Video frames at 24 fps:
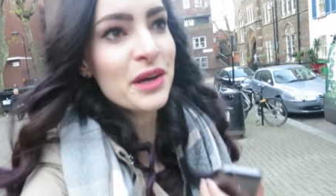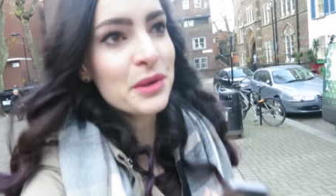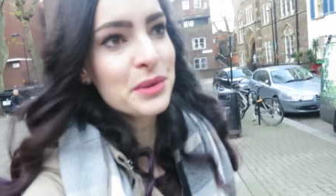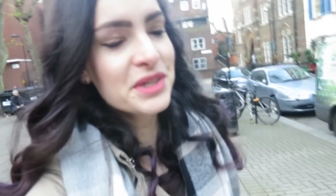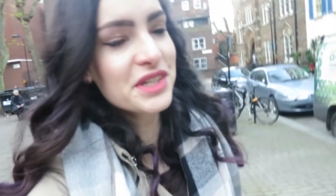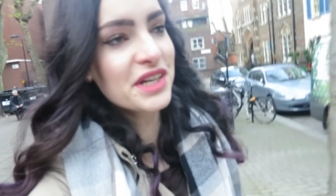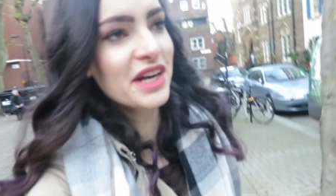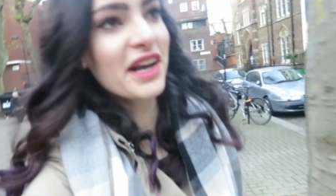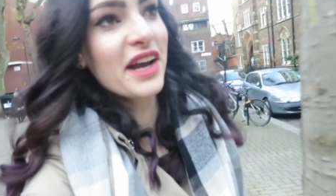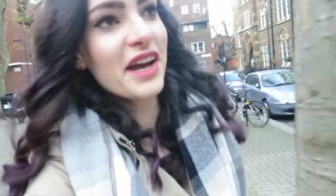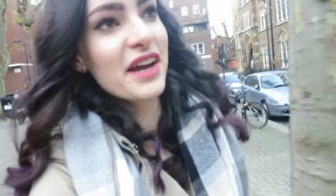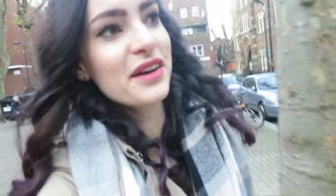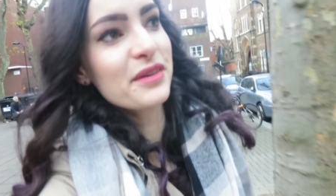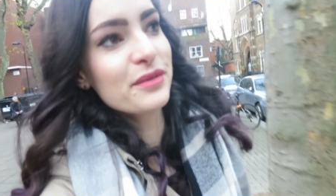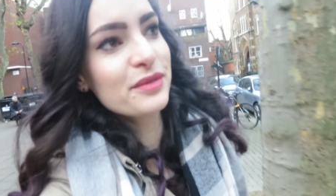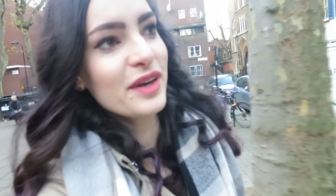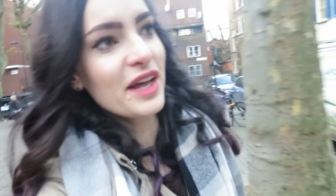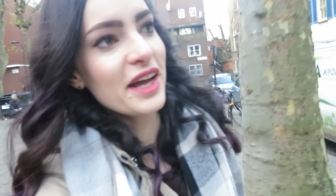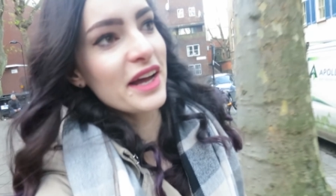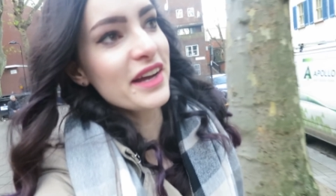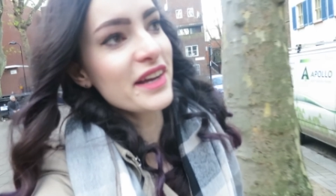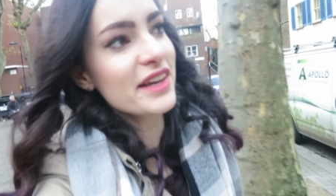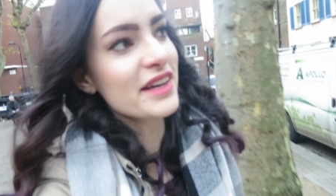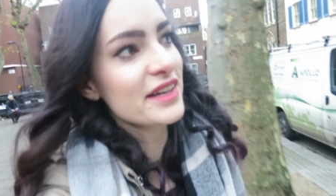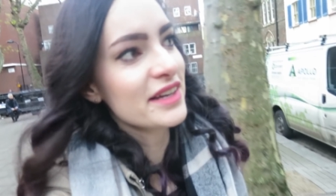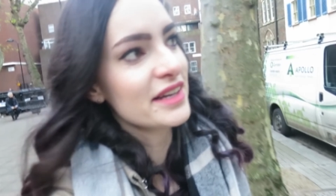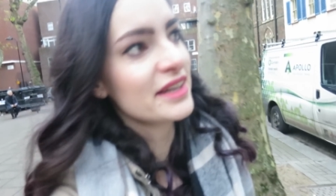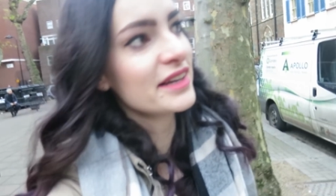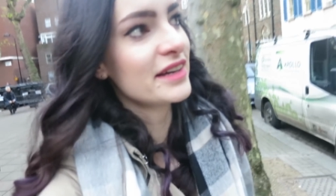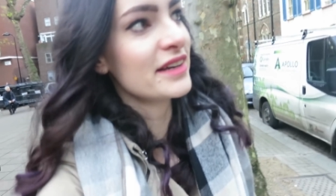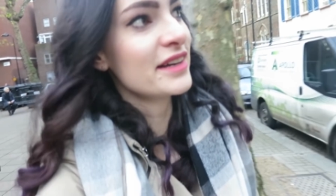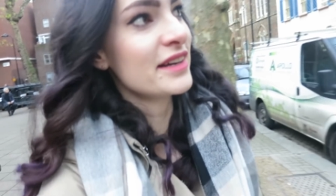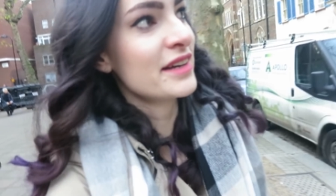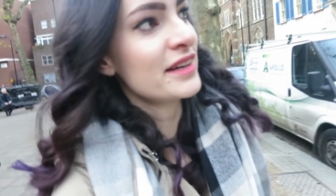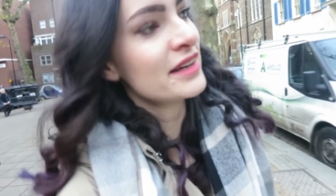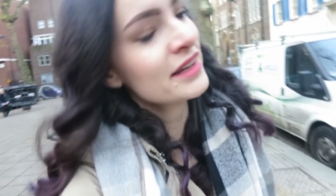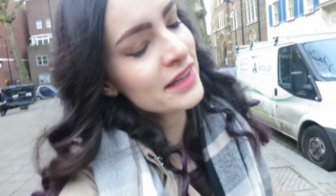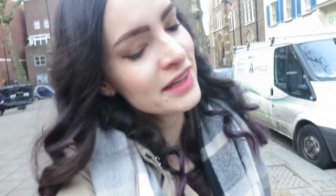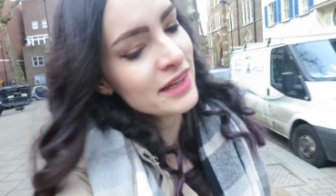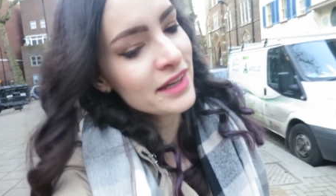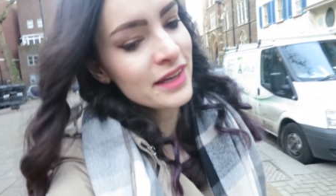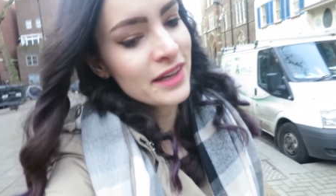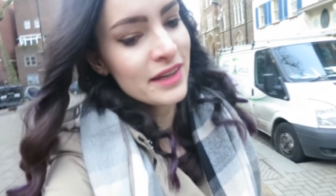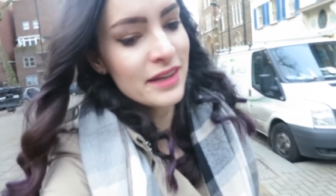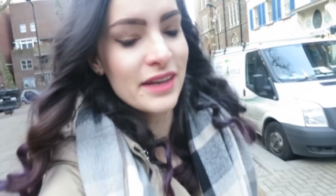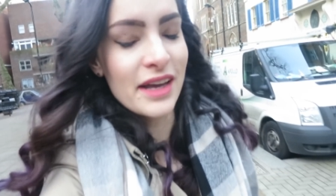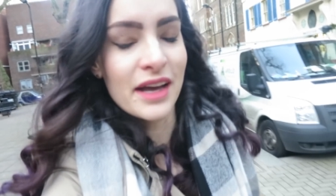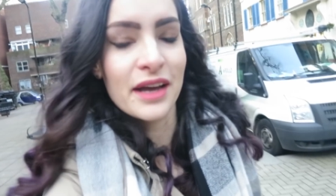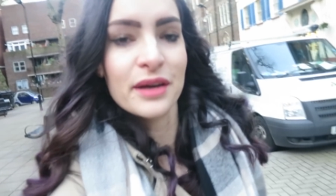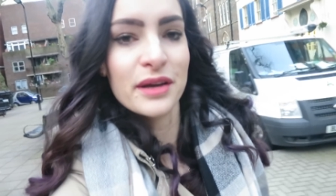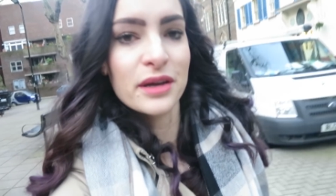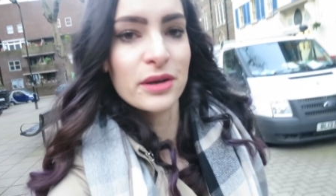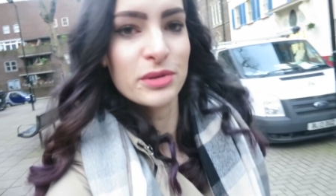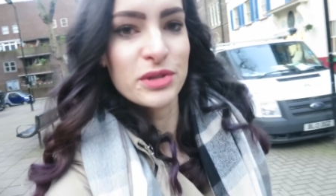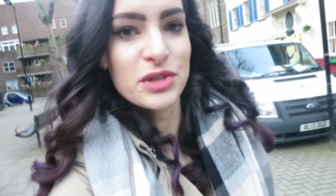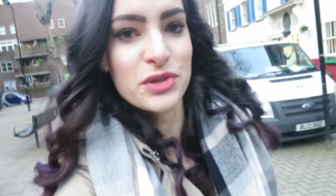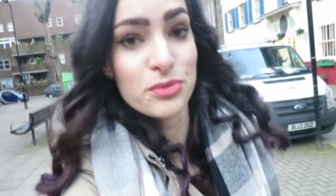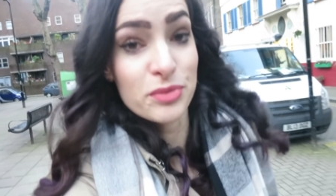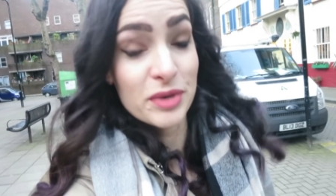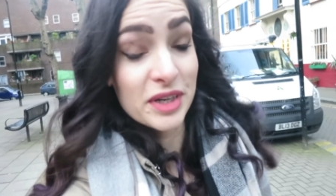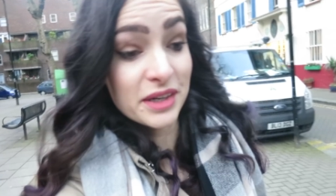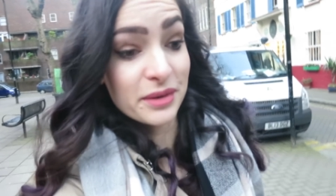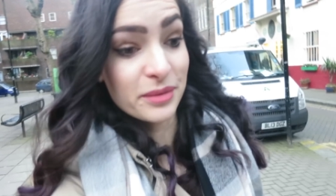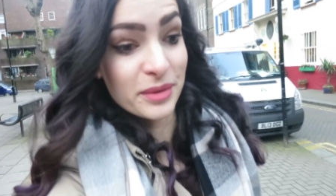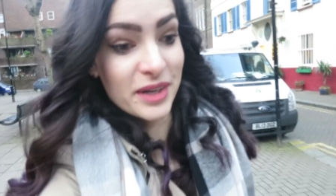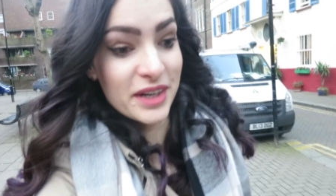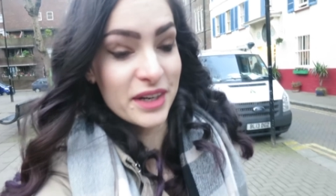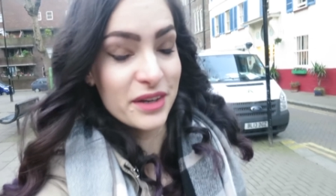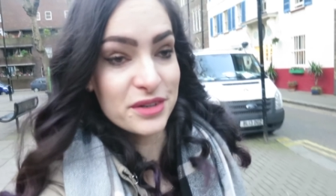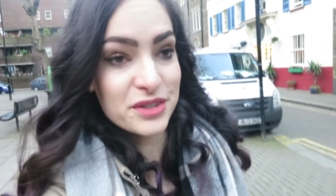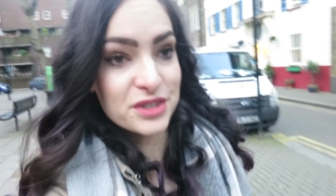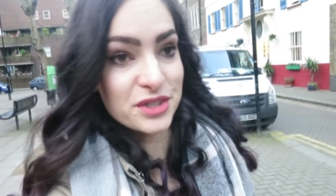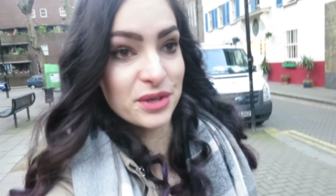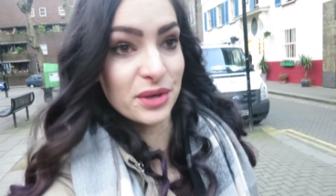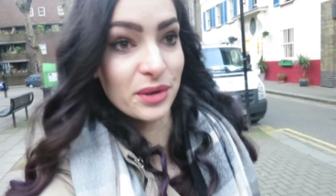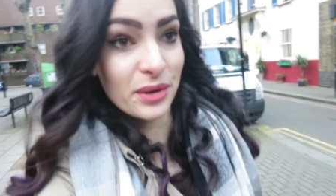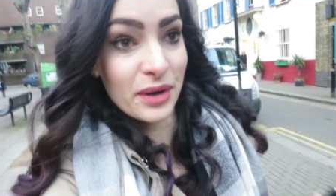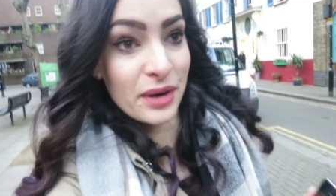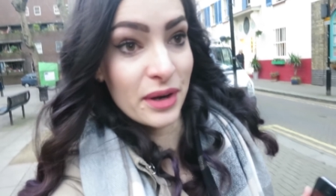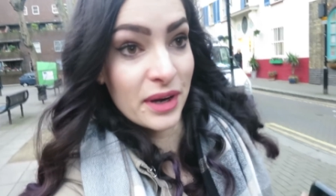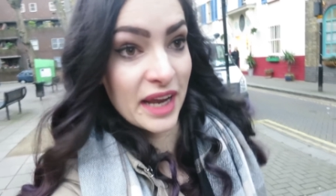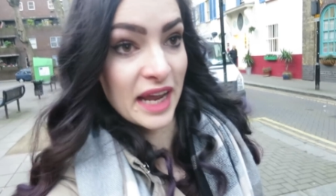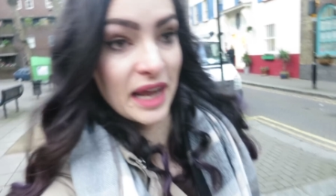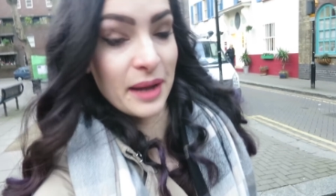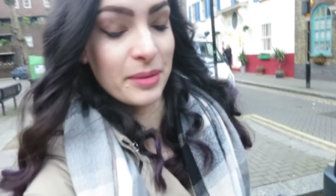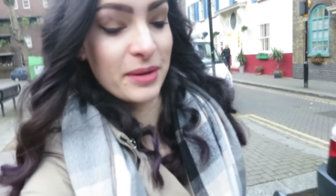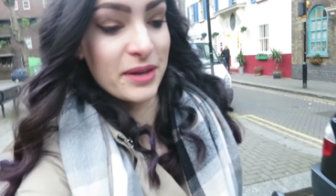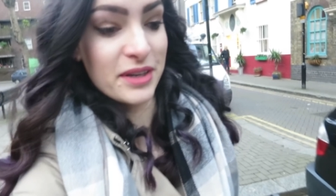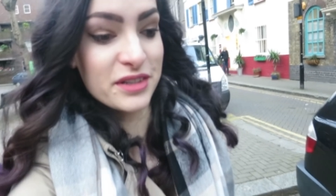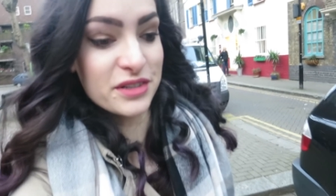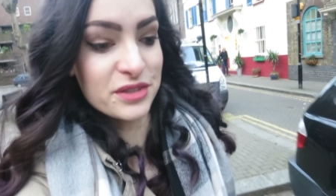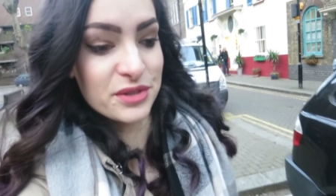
which I kind of like. It was a really, really good show, an epic